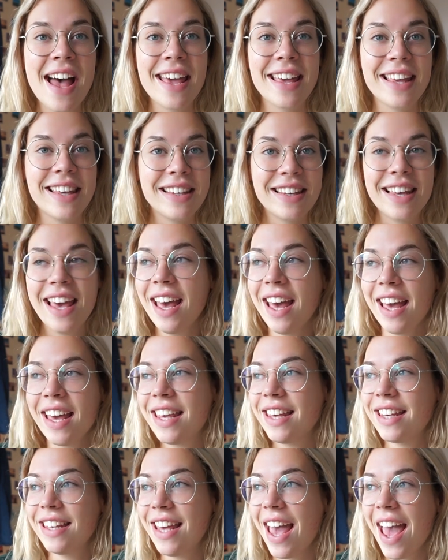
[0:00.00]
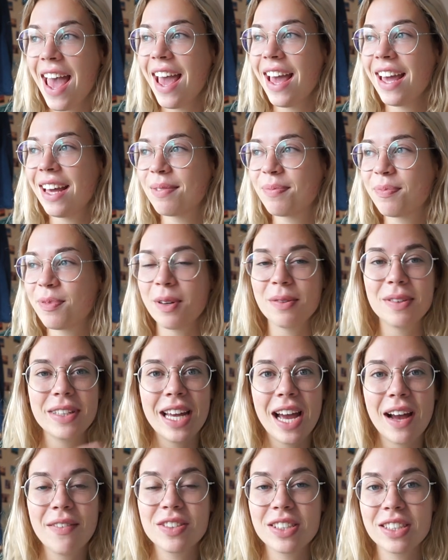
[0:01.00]
yay, yay, I
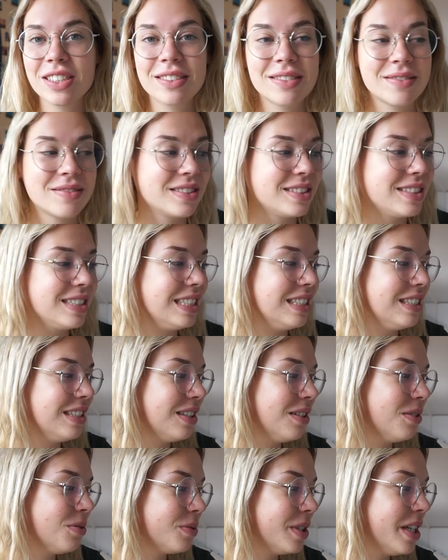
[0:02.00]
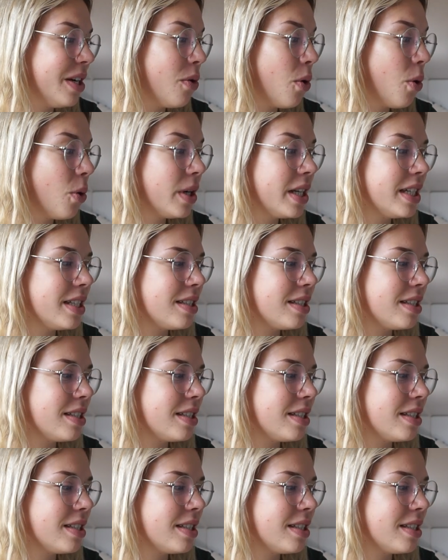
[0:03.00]
probably have to, you know, record